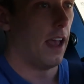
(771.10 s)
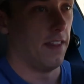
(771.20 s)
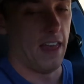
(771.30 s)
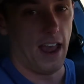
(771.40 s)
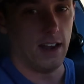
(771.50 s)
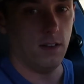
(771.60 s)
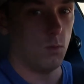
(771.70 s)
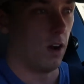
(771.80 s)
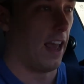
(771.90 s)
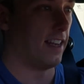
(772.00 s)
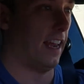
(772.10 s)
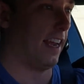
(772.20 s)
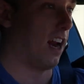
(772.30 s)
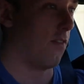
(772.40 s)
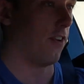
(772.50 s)
and then when I
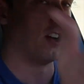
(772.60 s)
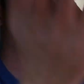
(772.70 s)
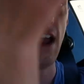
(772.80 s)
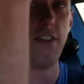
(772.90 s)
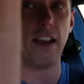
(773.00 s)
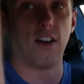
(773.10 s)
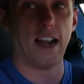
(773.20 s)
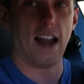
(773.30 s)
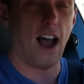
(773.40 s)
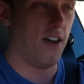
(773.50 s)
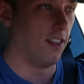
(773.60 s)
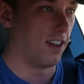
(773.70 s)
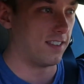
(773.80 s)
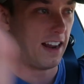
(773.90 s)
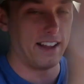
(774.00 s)
take it out for a drive like right now, it
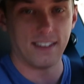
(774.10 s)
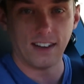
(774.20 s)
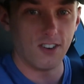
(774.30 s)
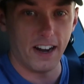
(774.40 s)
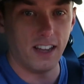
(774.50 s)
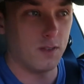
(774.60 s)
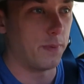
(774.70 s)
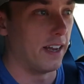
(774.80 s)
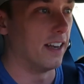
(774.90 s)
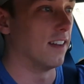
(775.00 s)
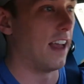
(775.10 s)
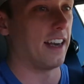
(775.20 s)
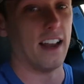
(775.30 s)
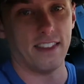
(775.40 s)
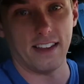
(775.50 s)
looks nice and crisp and
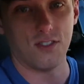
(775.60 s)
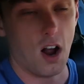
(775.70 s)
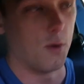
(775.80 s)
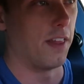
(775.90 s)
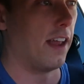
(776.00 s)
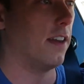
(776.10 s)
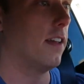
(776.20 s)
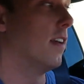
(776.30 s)
like nothing's wrong with it.